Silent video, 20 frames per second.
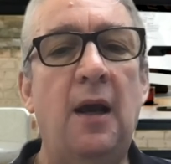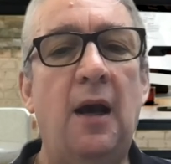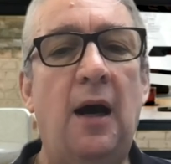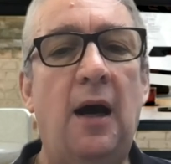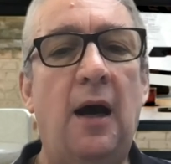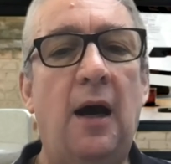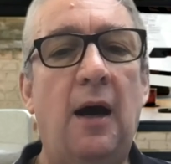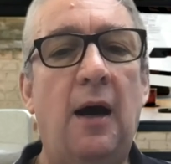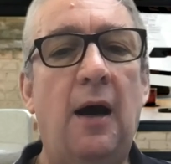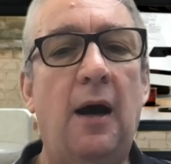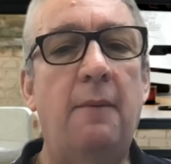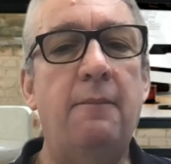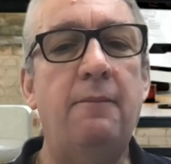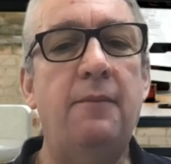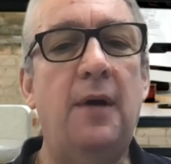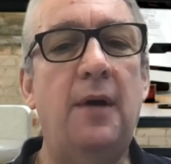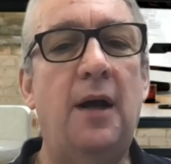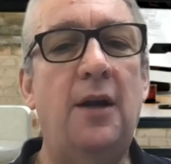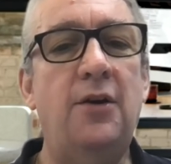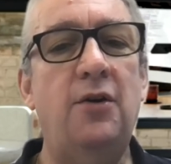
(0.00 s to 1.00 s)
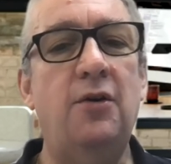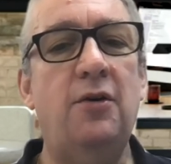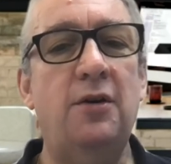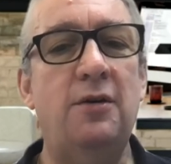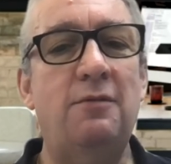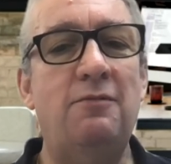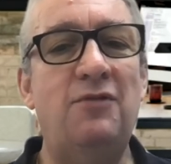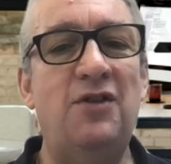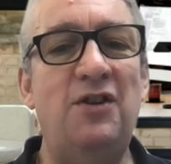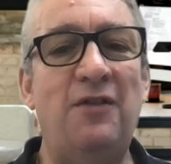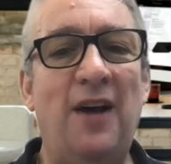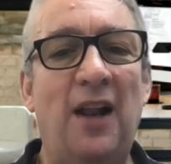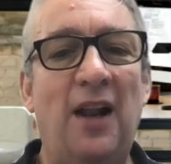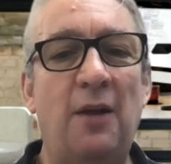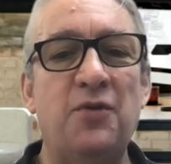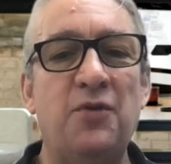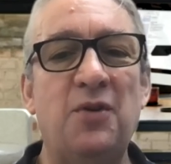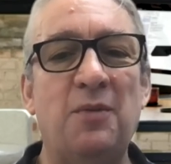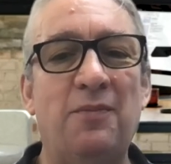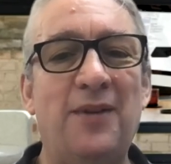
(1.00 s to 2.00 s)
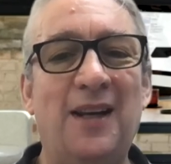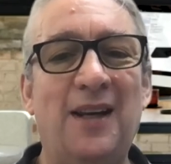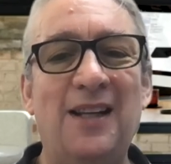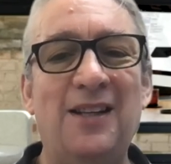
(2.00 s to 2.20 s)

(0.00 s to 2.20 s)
And you could develop something.